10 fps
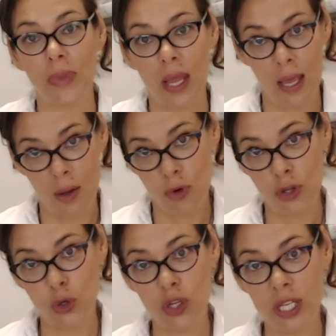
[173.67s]
when
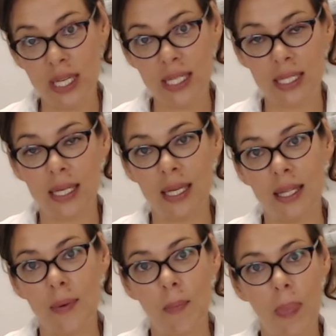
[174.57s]
you ingest it,
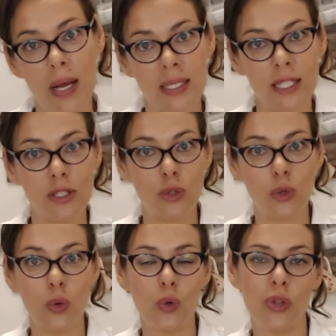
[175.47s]
passes
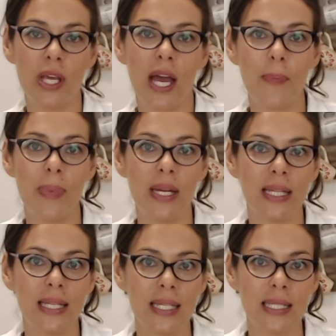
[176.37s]
through the upper
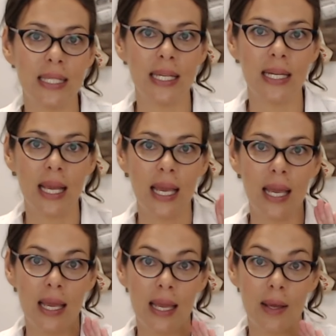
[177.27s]
intestine
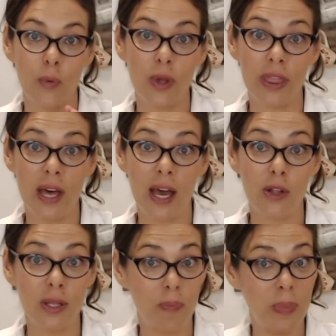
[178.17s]

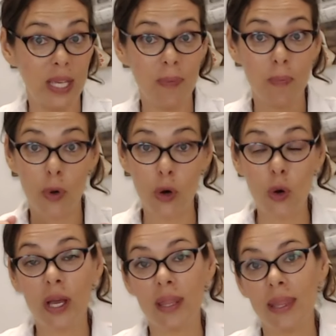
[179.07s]
without being
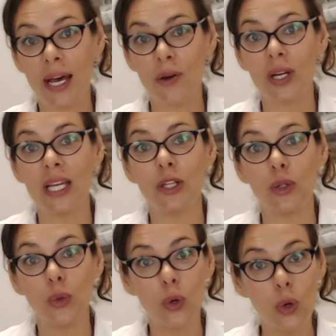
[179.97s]
broken down
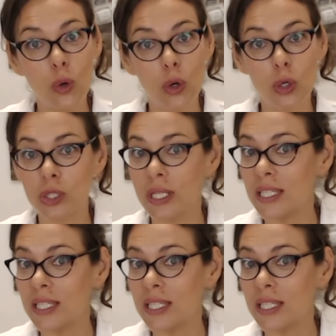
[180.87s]
into glucose. It's